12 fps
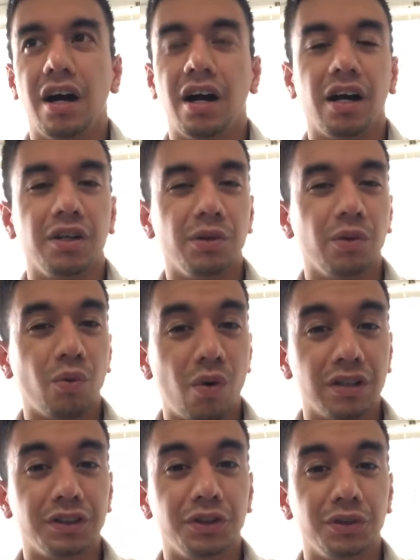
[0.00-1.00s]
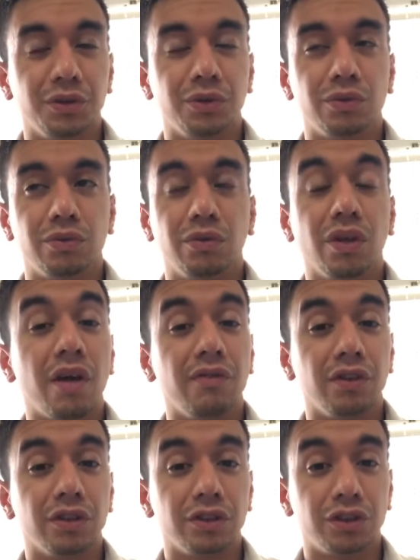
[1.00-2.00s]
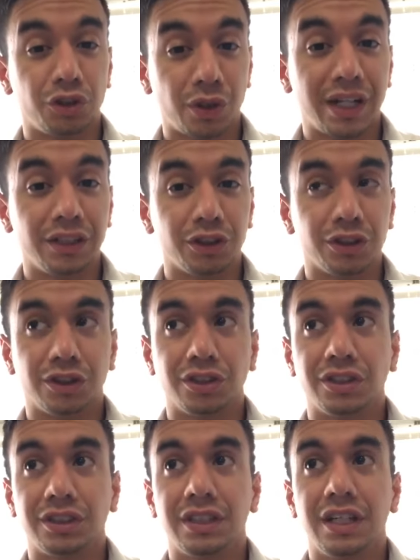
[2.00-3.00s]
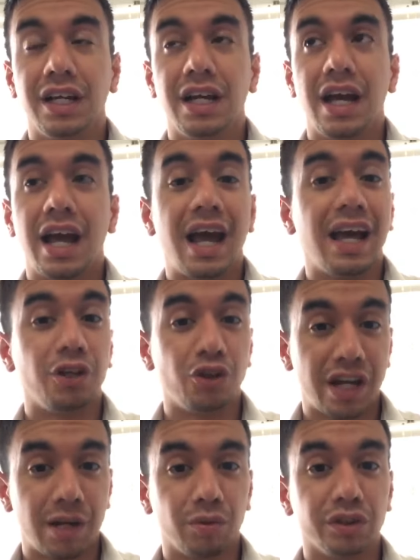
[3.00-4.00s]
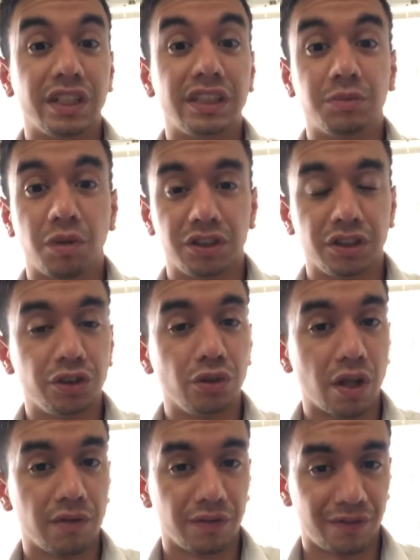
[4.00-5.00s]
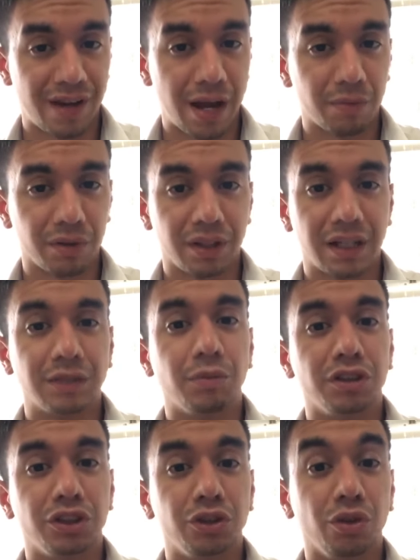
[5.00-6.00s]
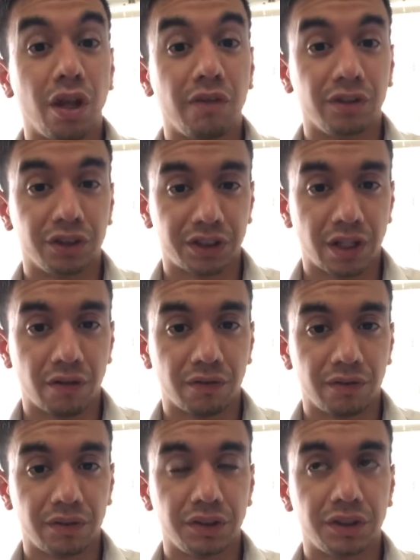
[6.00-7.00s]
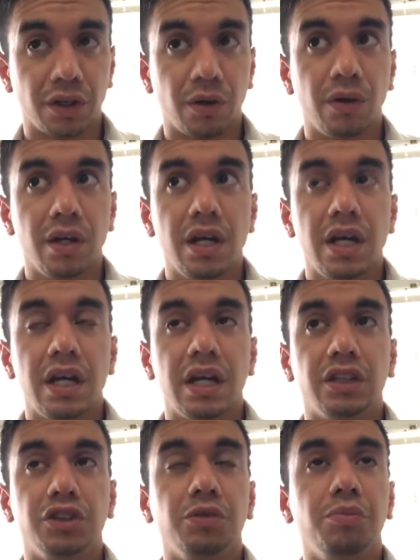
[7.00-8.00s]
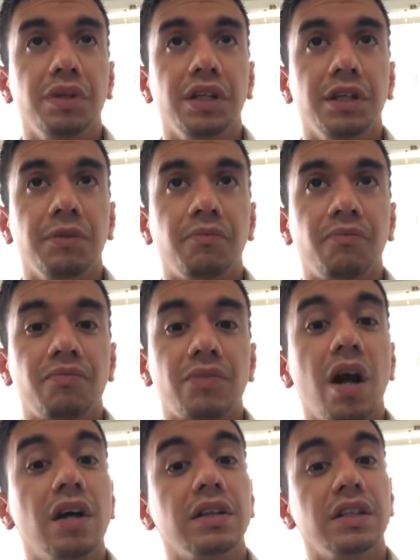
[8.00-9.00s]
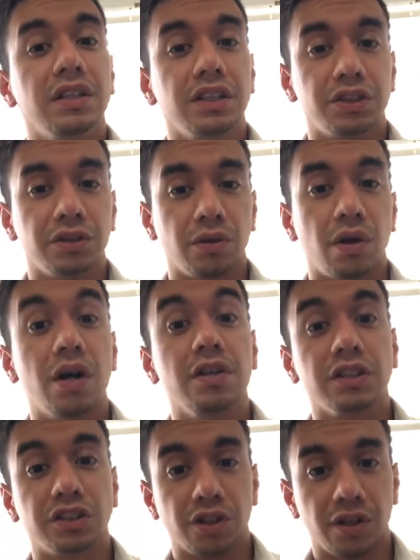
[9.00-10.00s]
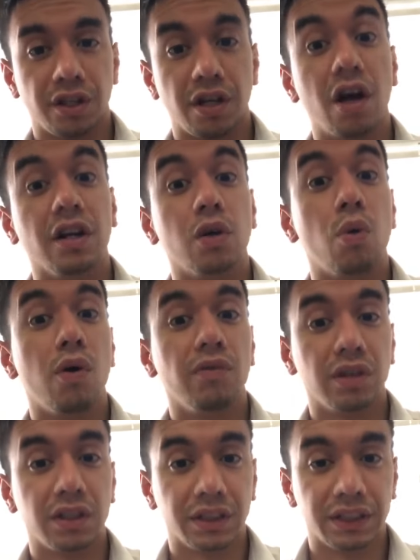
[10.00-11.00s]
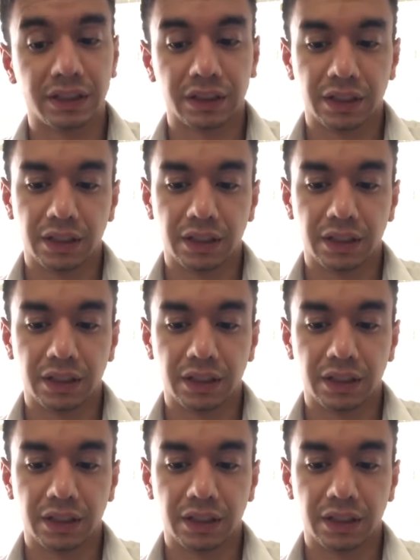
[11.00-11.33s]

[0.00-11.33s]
Uh, you would want to love your strangers and your neighbors as much as you love your family, as much as you love yourself. So, it should be unconditional, undiscerning, unequivocally.